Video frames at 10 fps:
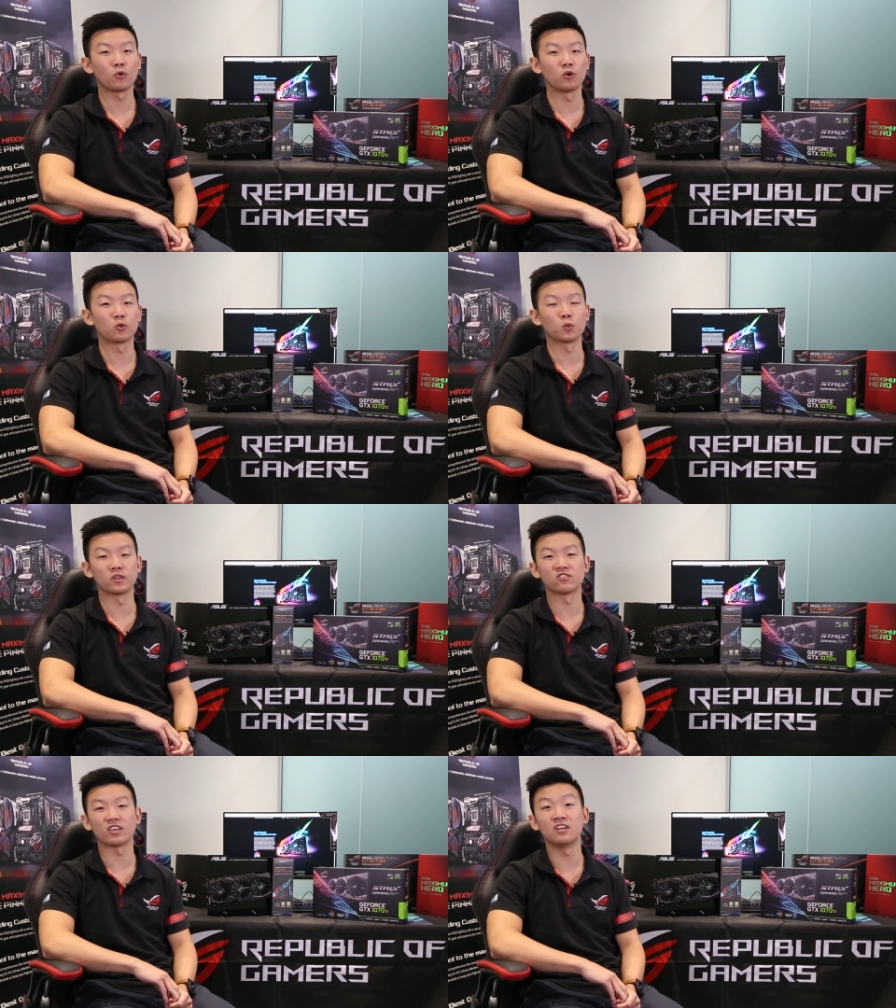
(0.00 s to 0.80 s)
the world with
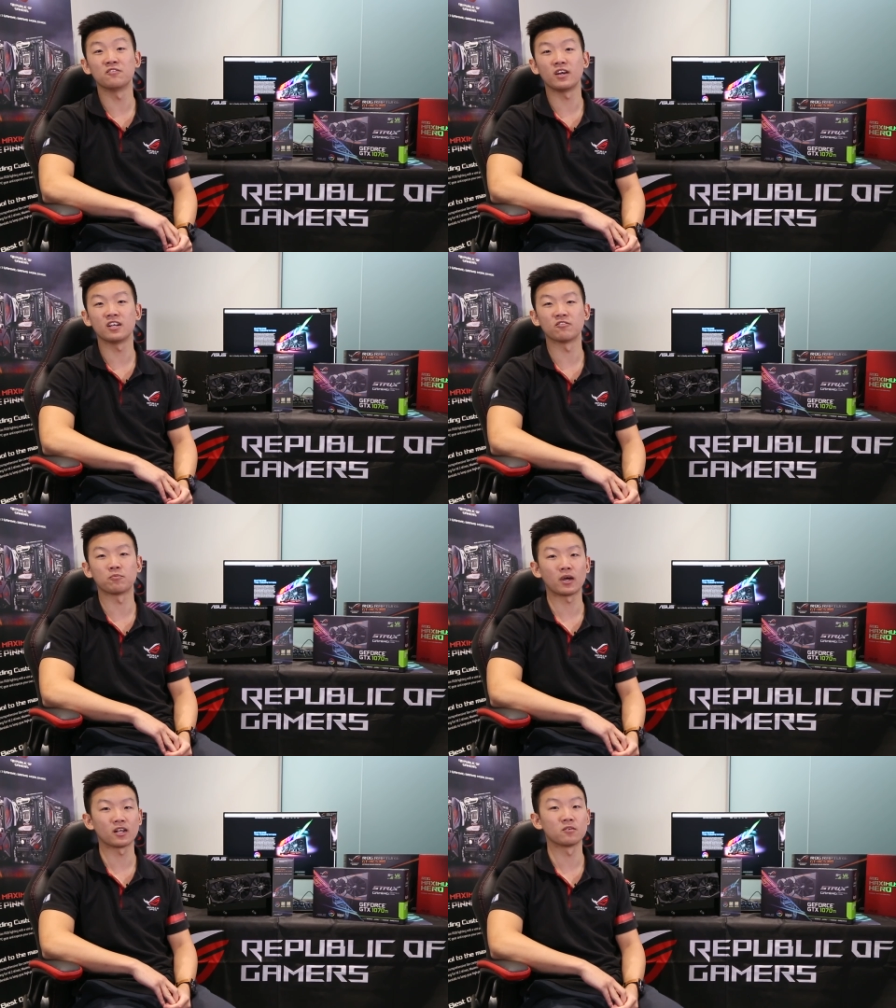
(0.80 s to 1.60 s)
its innovative
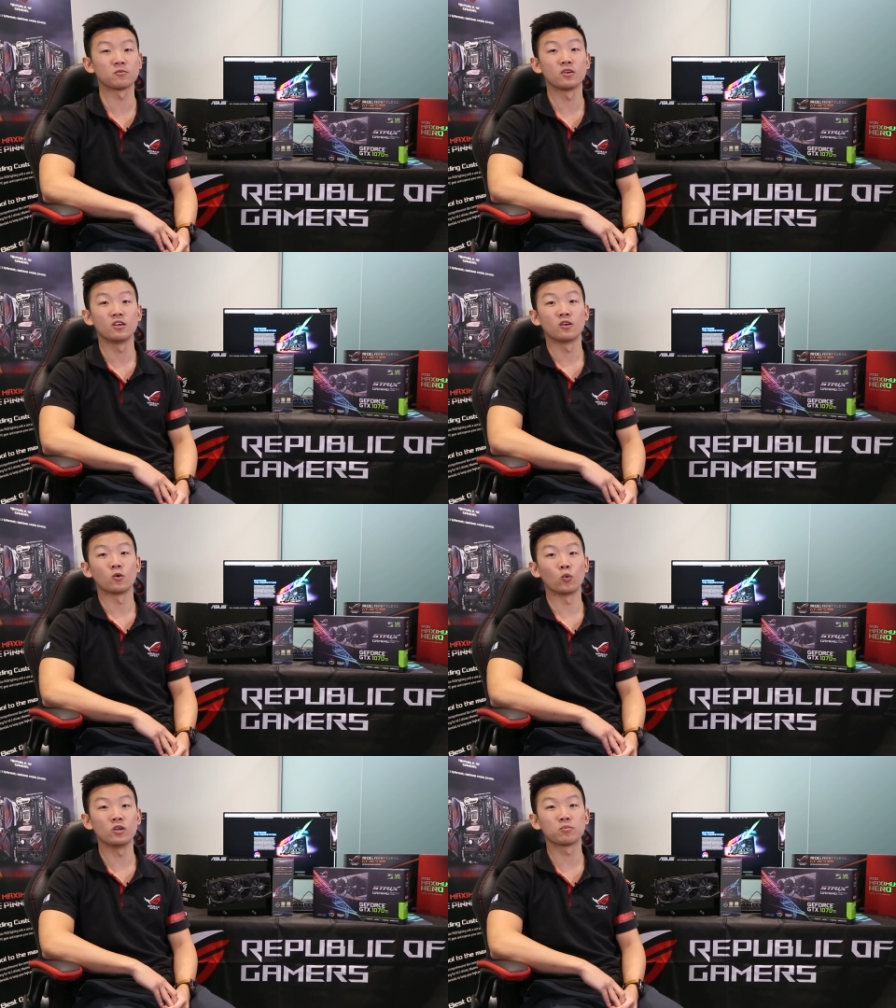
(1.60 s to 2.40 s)
patent
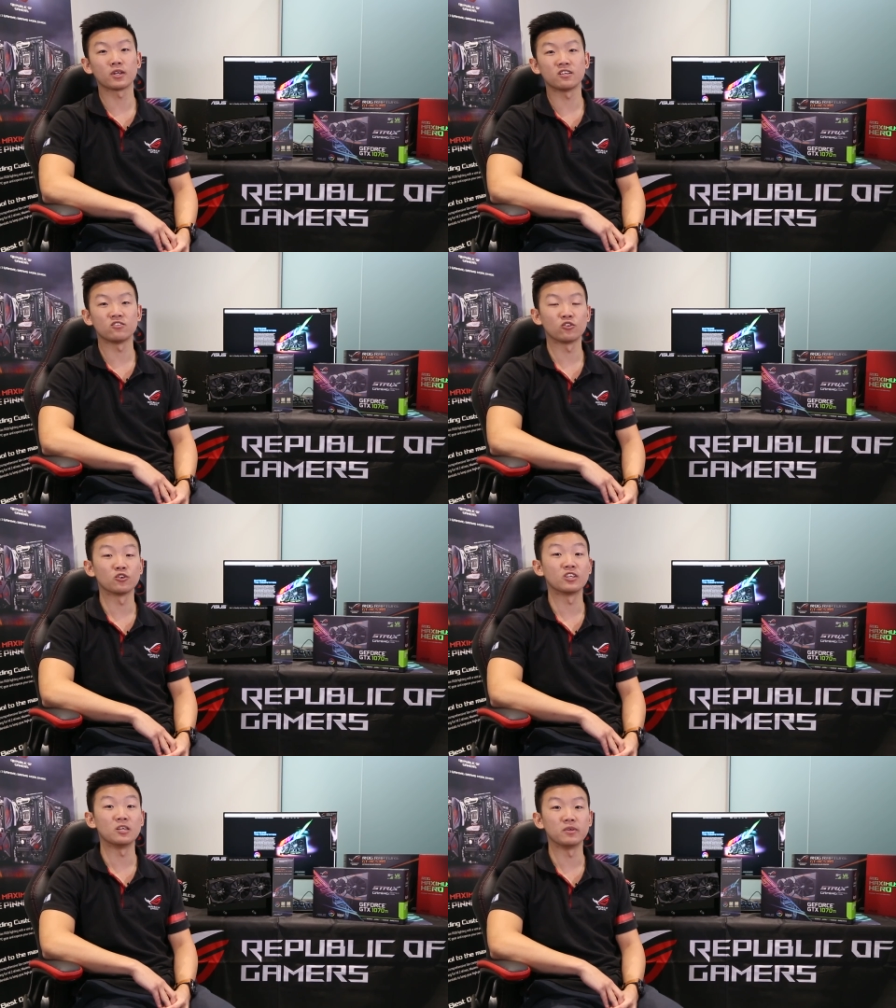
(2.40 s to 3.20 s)
Windblade
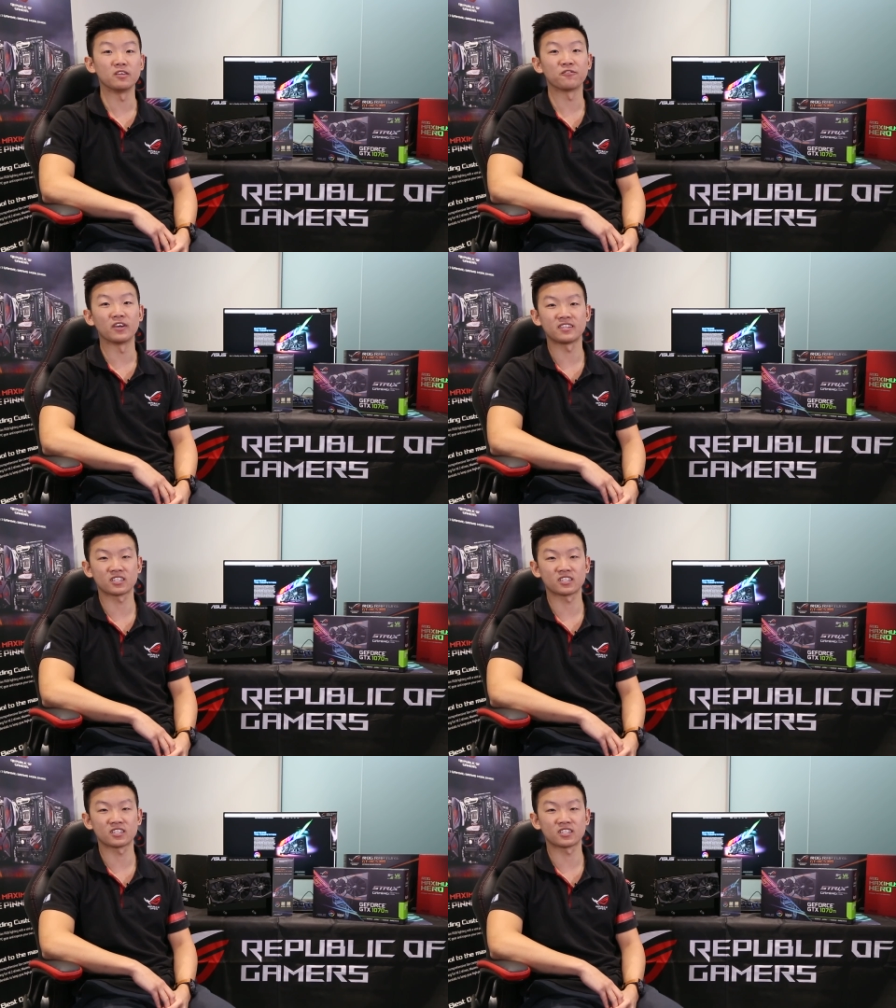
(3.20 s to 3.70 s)
0dB fan